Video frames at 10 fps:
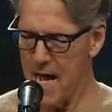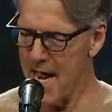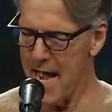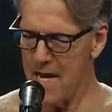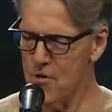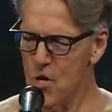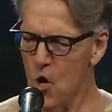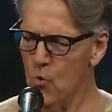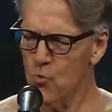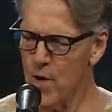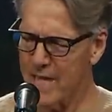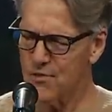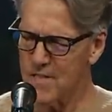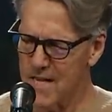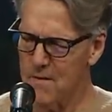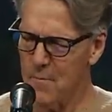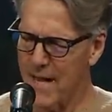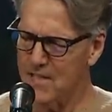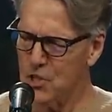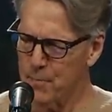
I had no rest in my